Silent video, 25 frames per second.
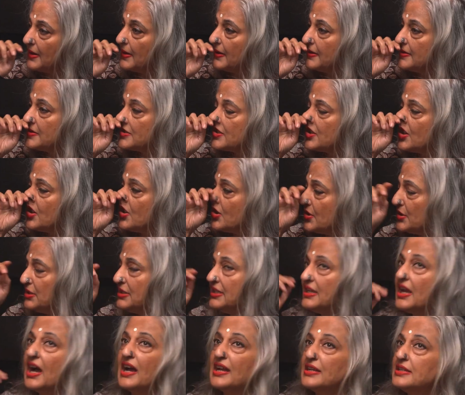So
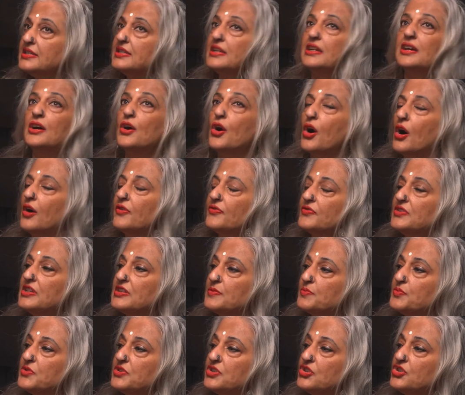the idea of this
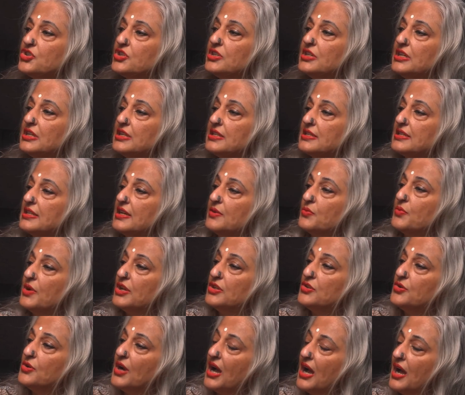position is that when
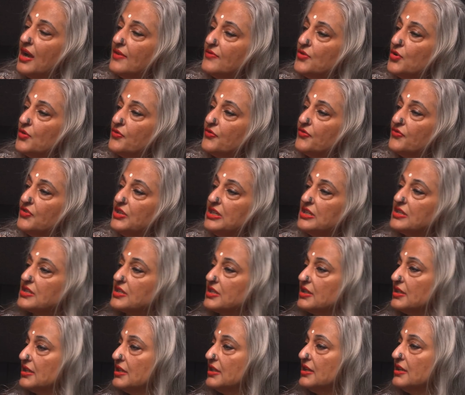you have your feet
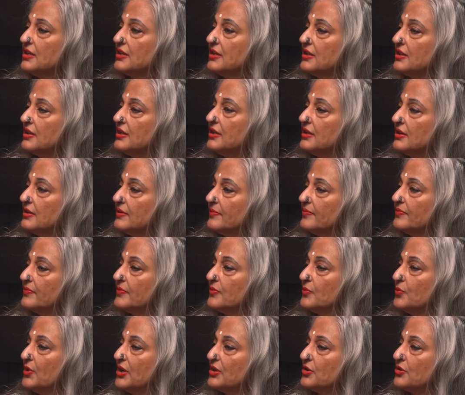here,
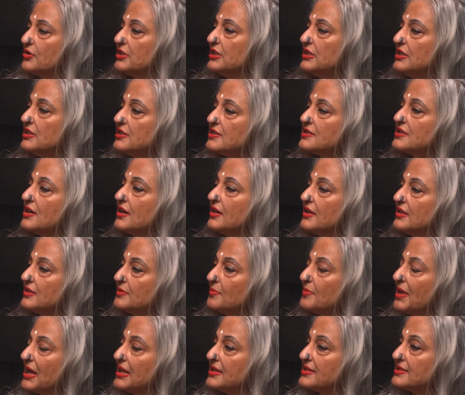where your heels are in the
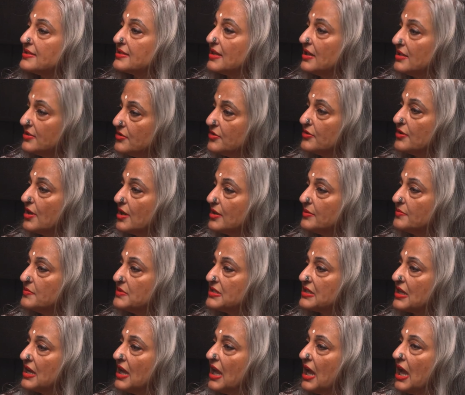man's underarms,
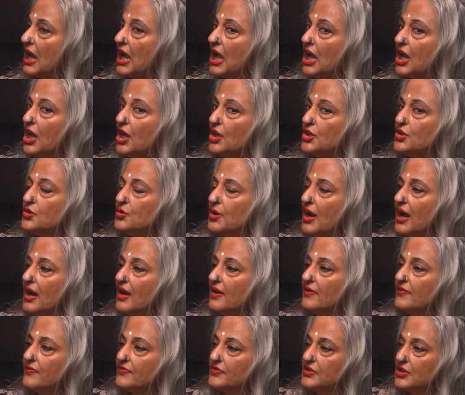you
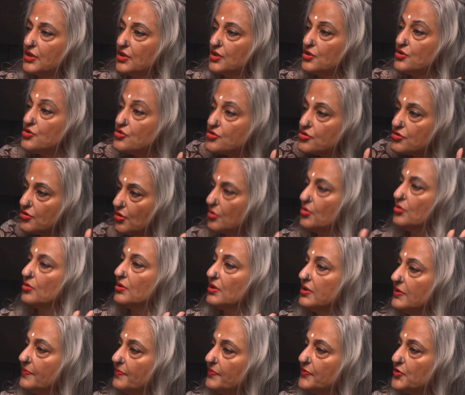have the control
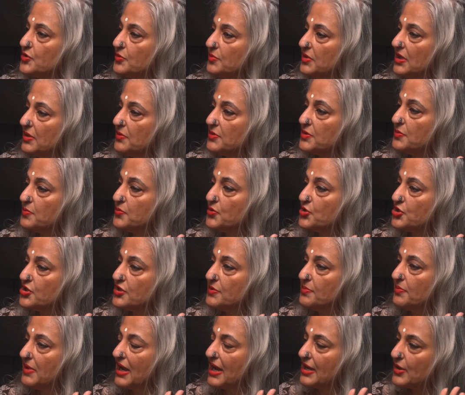to be able to push
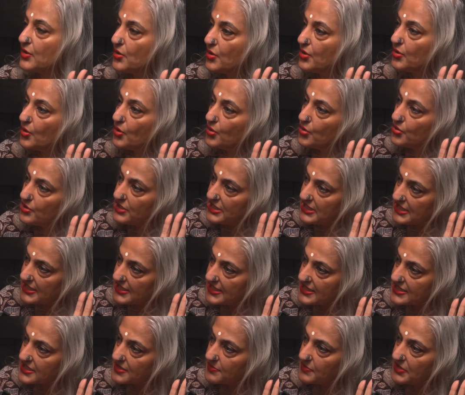him back or only
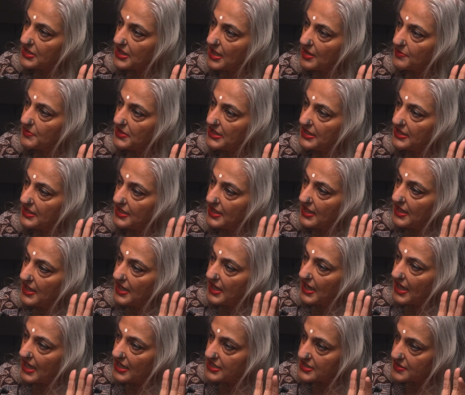let him come in
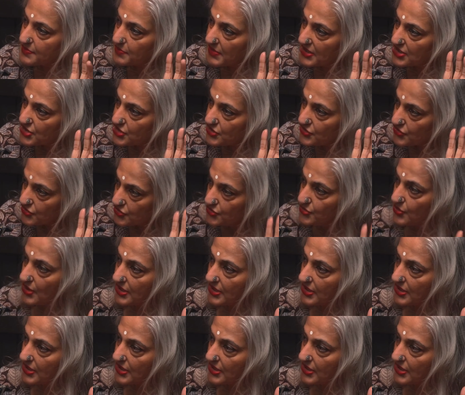as much as you are